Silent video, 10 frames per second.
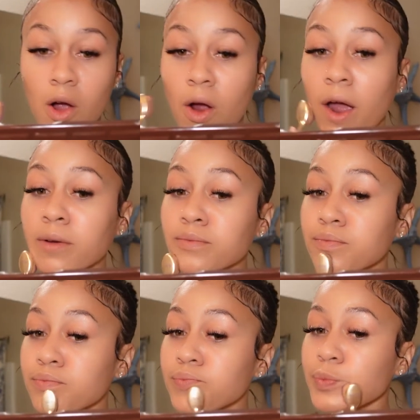Okay,
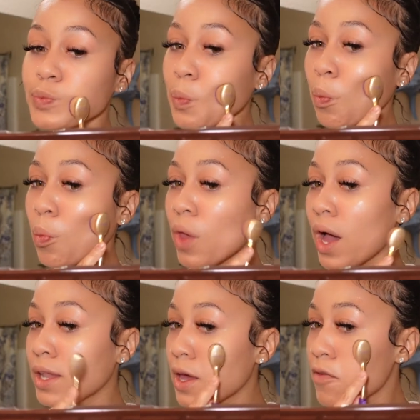
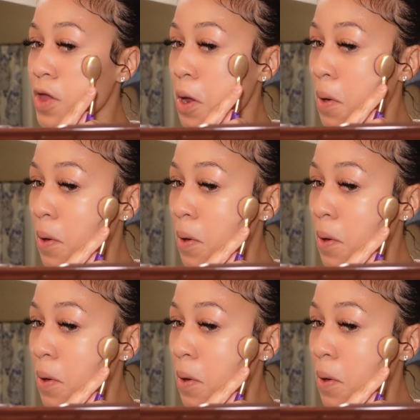I love it.